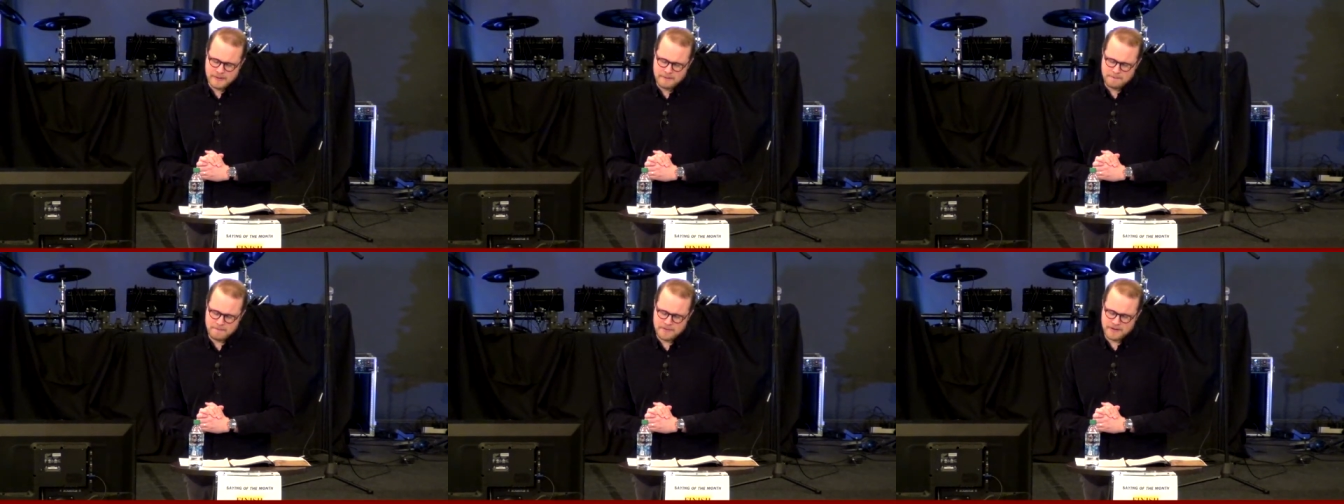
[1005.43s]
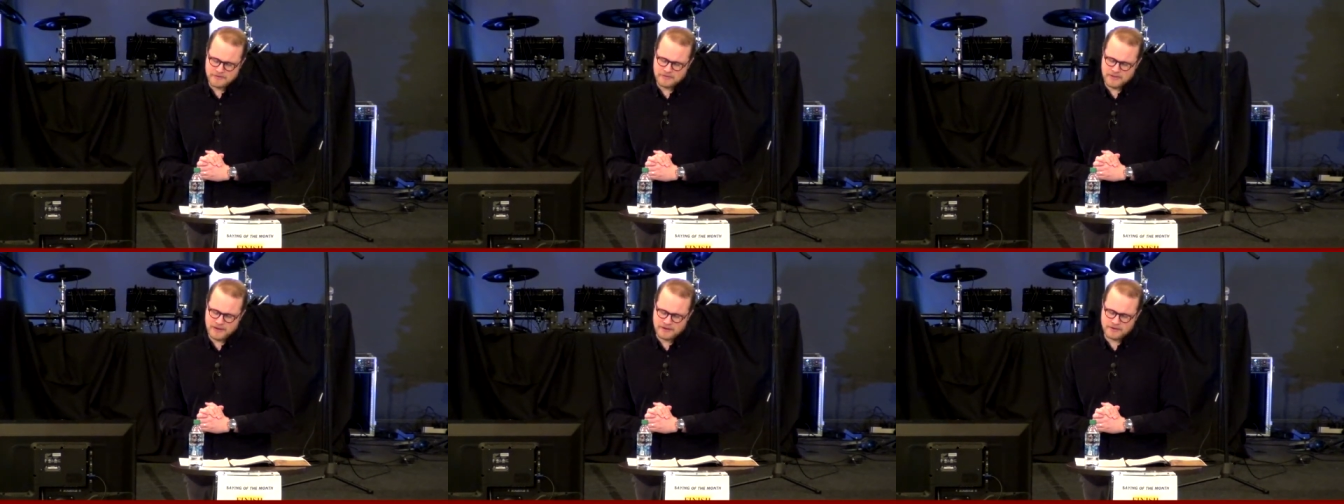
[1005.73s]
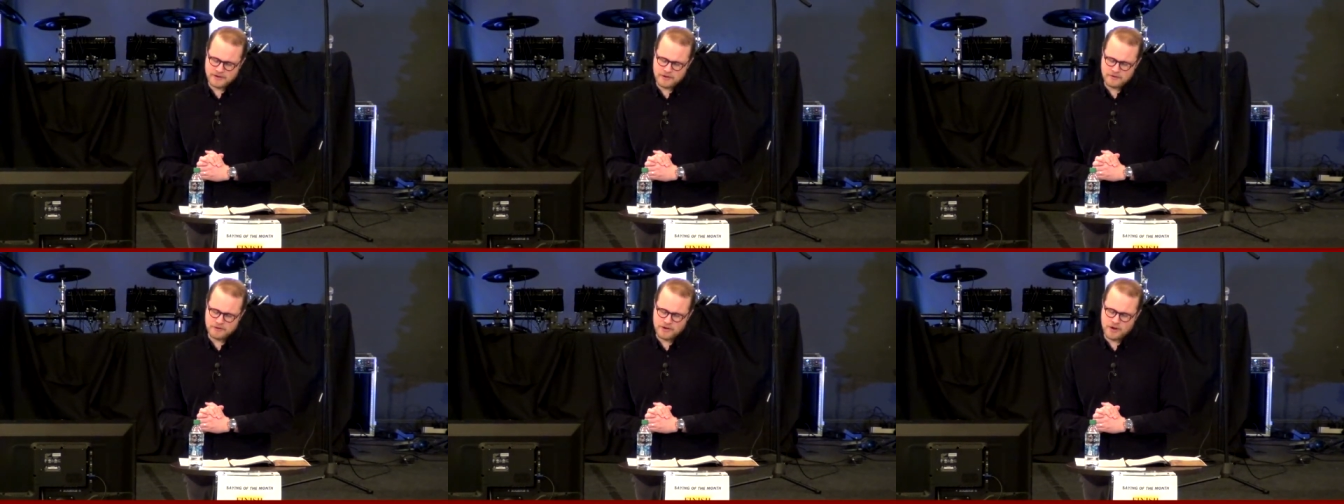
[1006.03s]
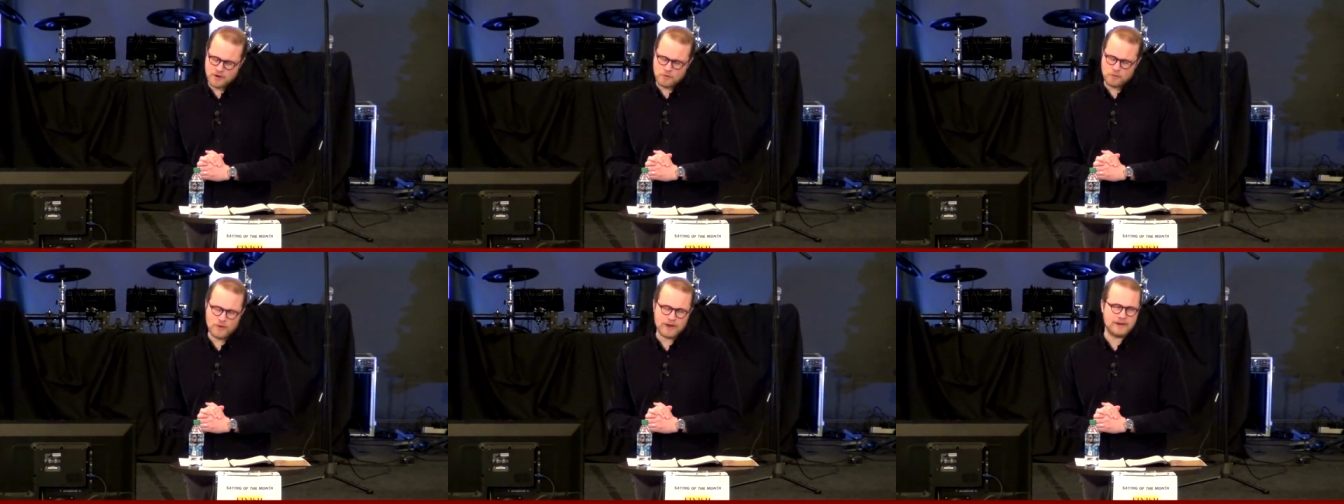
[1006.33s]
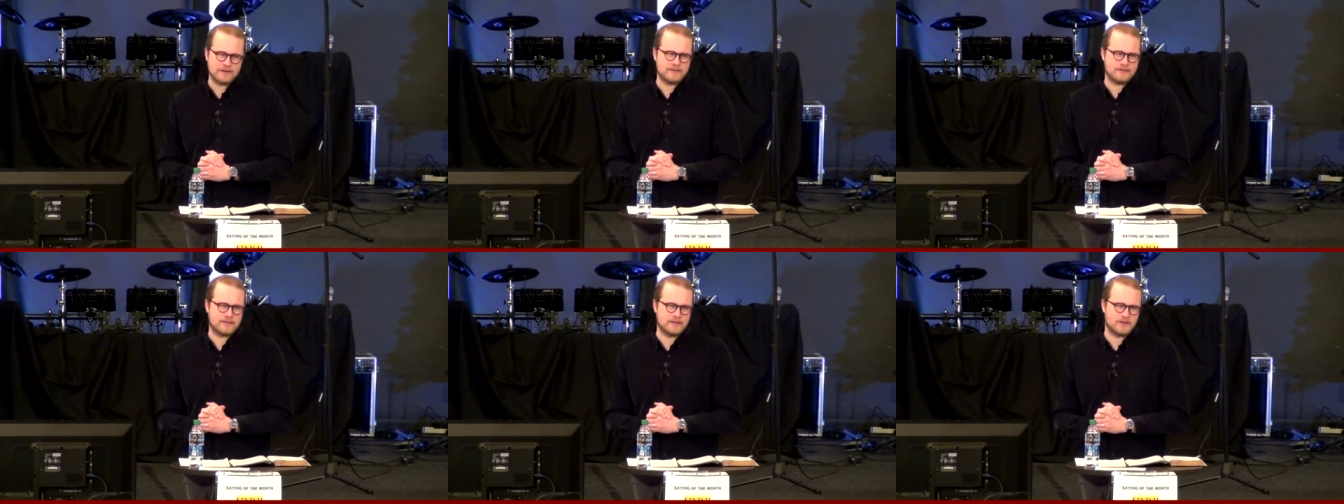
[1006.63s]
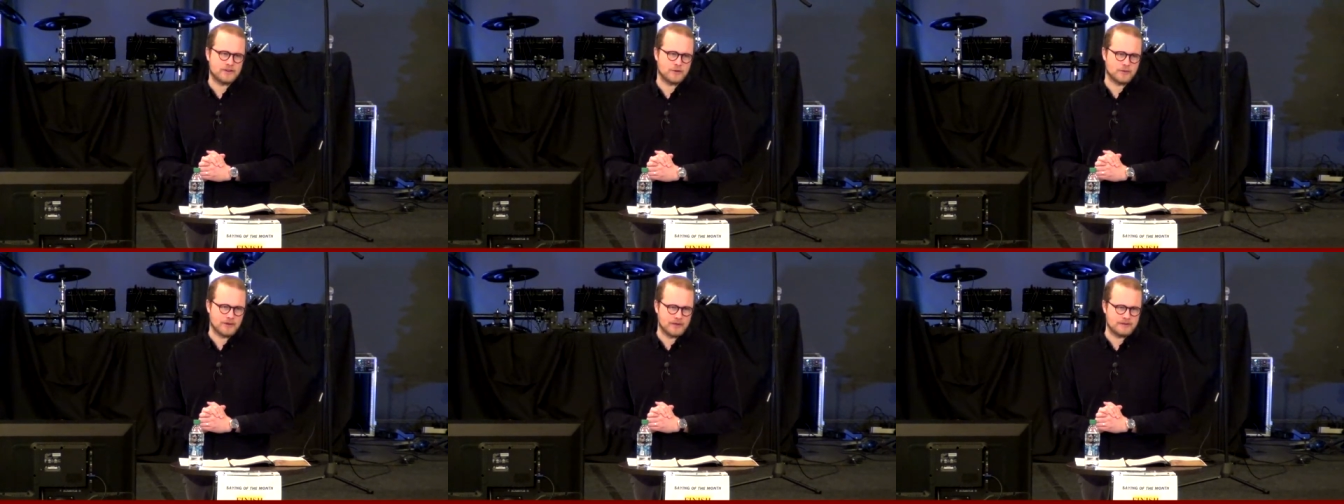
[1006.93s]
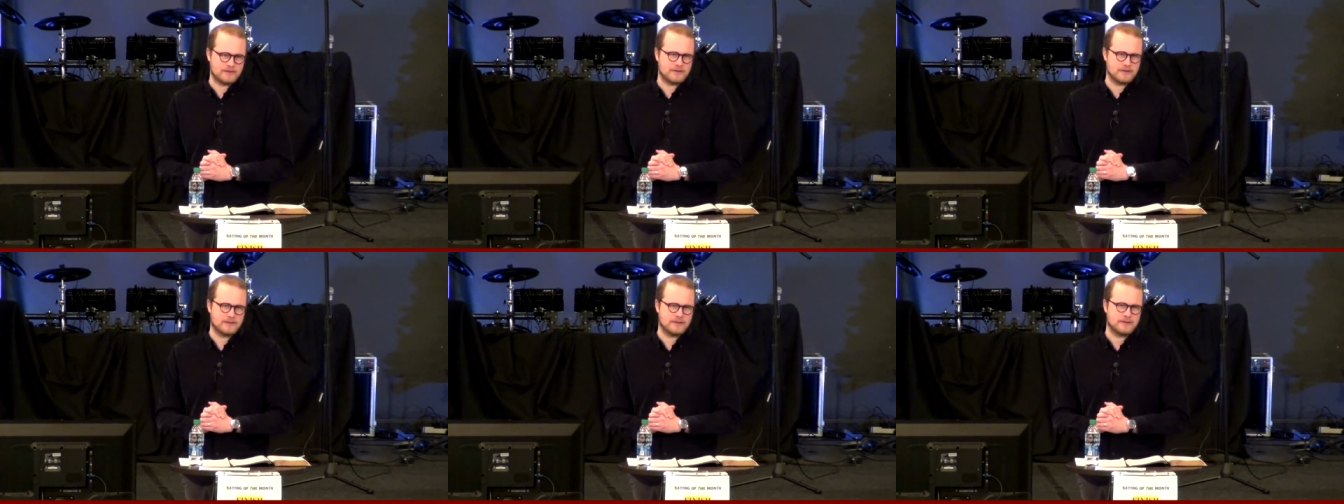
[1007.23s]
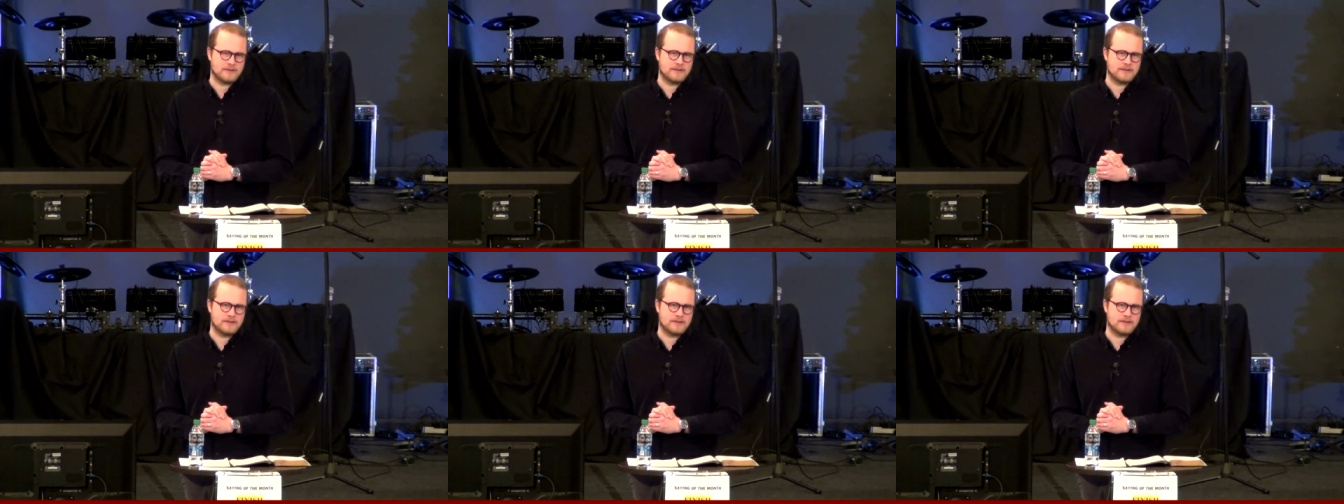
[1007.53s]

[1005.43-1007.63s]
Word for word: but they don't know when to do it.